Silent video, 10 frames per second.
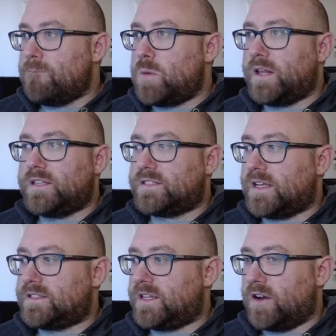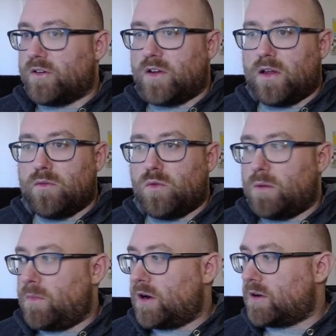But he says here, at
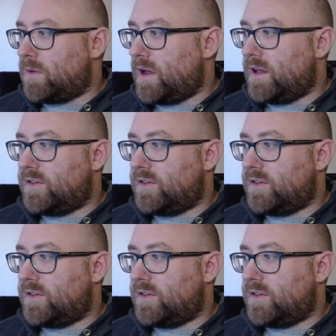what mark am I at?